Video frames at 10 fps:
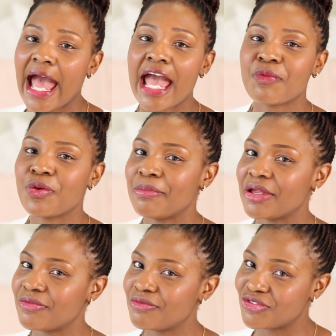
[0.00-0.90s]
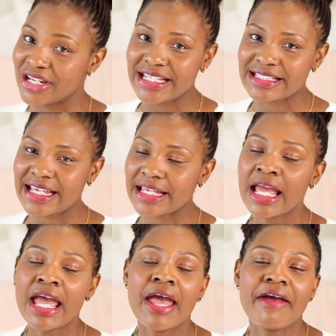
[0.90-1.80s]
I will be releasing
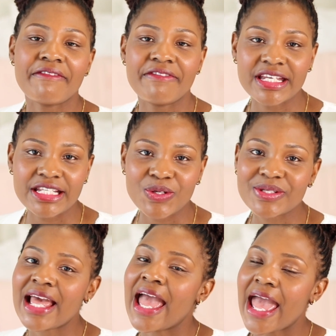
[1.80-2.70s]
videos